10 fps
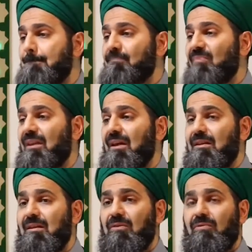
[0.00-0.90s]
that
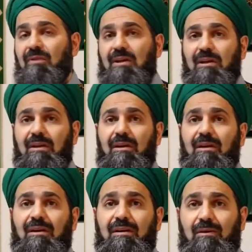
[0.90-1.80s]
the three
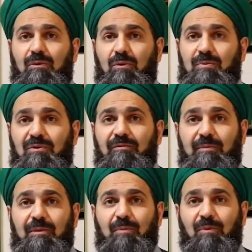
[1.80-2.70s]
groups of
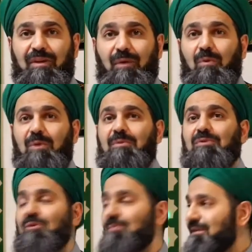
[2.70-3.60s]
people that will be
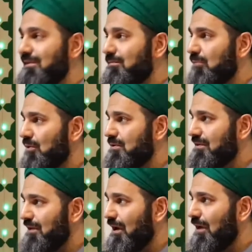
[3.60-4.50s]
tormented
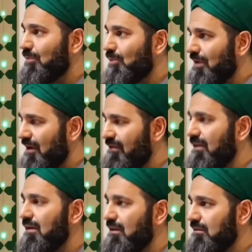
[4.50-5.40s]
most are
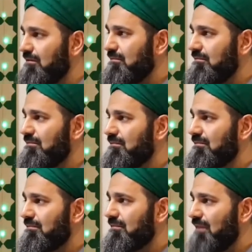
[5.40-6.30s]
munafiqeen,
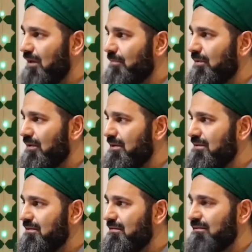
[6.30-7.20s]
the hypocrites,